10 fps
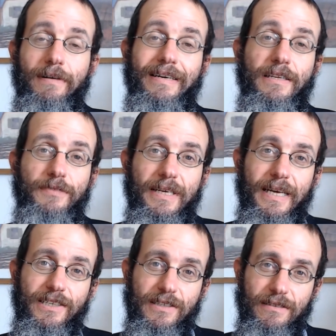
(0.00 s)

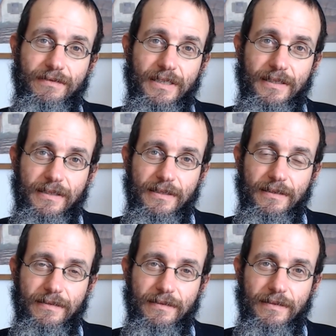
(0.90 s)
rectification of this
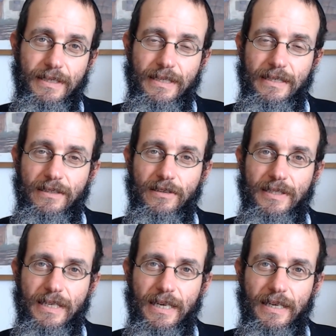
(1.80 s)
isn't to
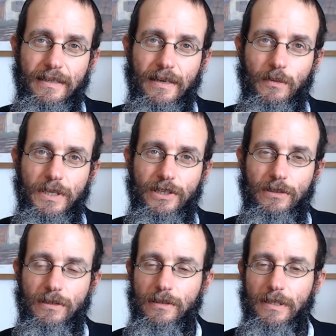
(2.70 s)
say that we
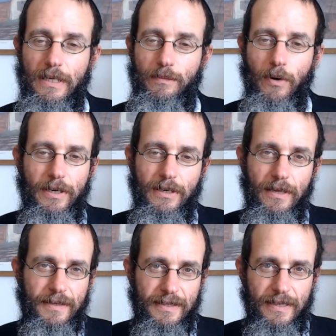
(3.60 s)
should,
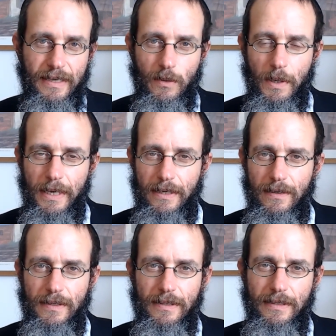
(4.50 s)
boycott this in any way,
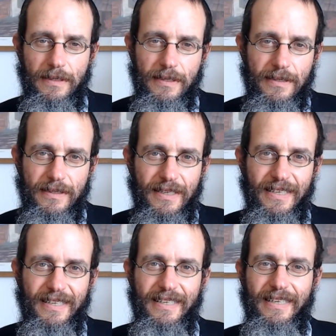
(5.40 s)
or this.
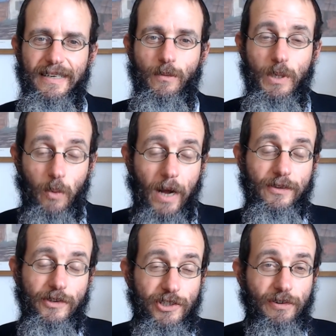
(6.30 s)
We want
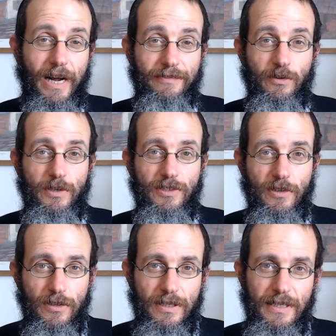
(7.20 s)
to strive towards
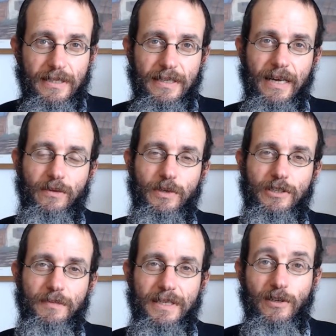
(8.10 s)
goodness, and
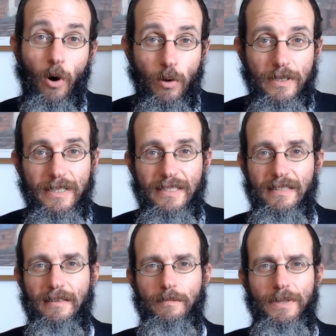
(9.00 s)
which means wholeness
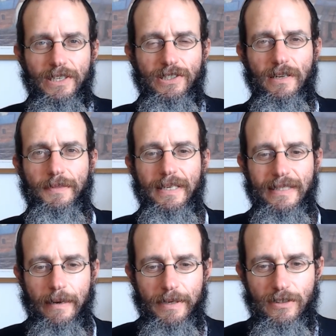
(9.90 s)
and completion and things
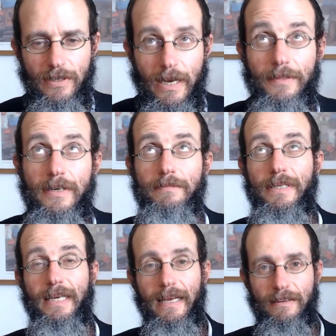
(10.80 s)
coming together and
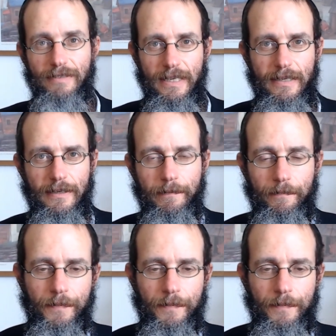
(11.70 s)
being elevated.